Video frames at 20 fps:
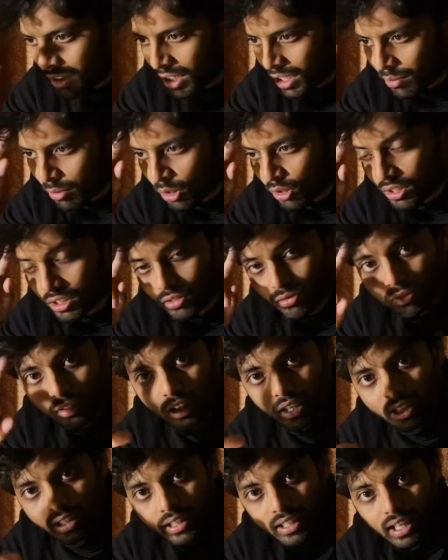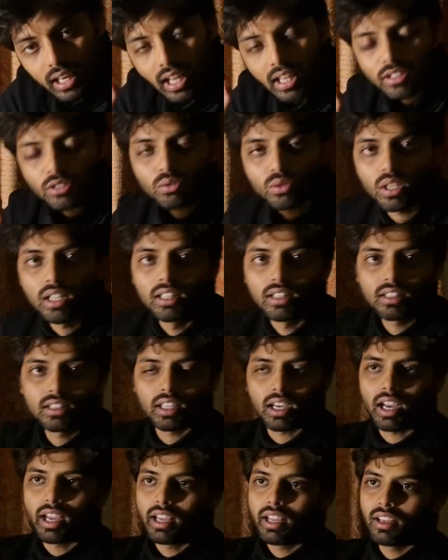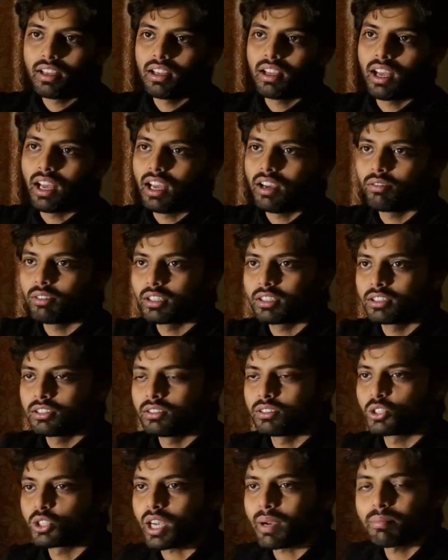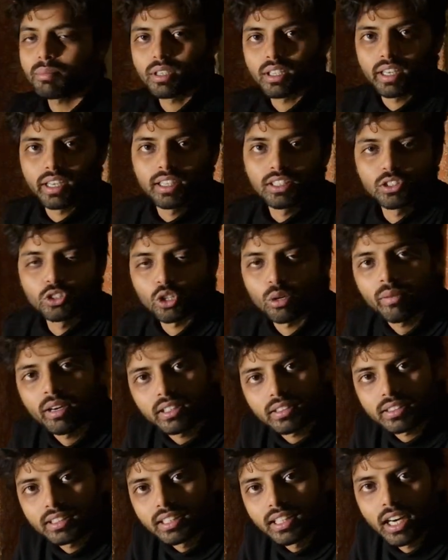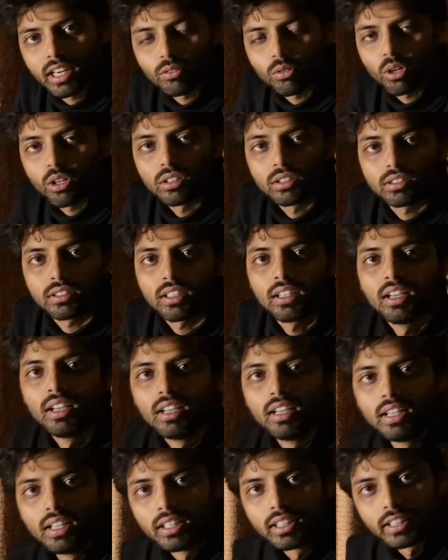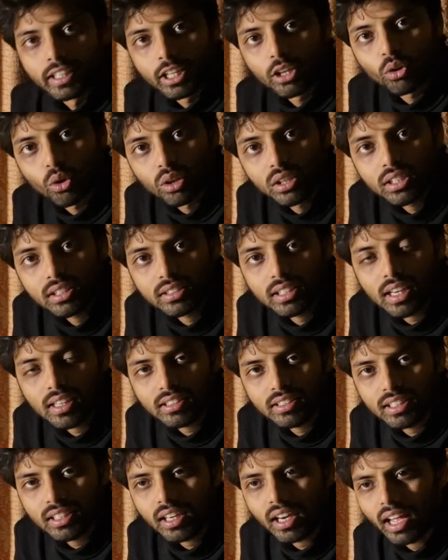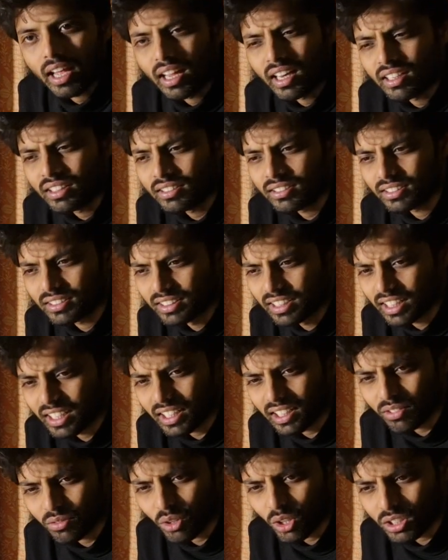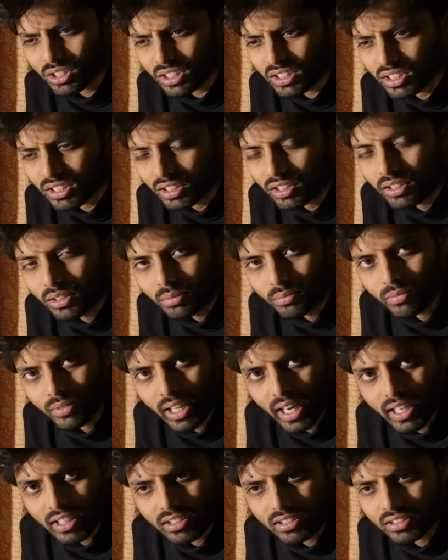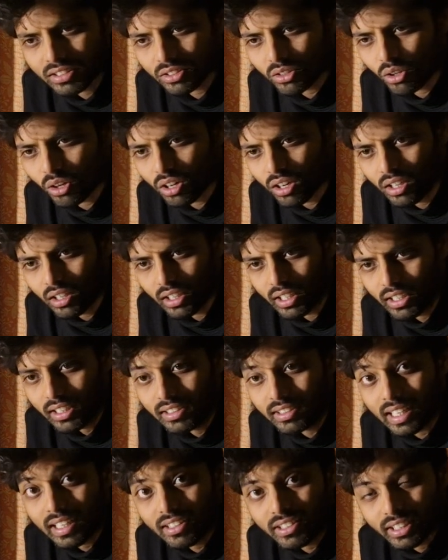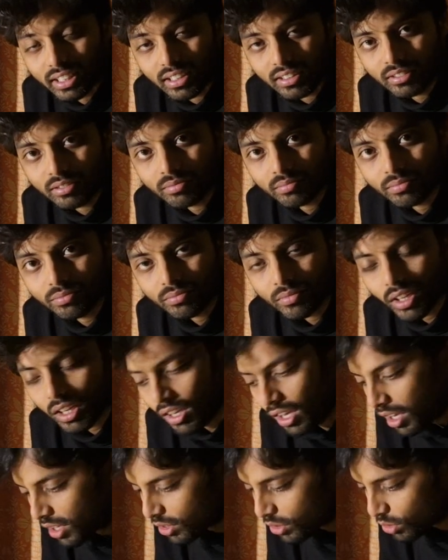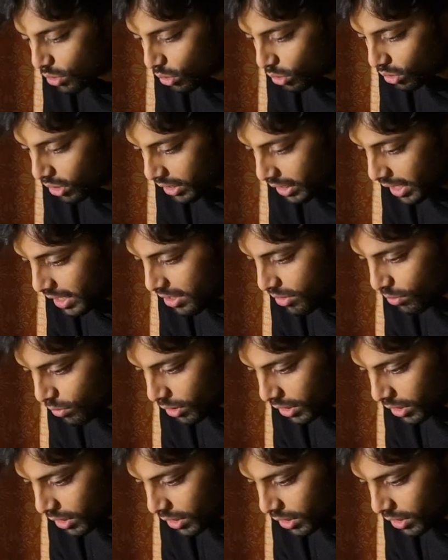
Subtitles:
learned about this word in the class 12th, I have a chapter in geometry that was the conic section, and there was a term that's called eccentric. So, this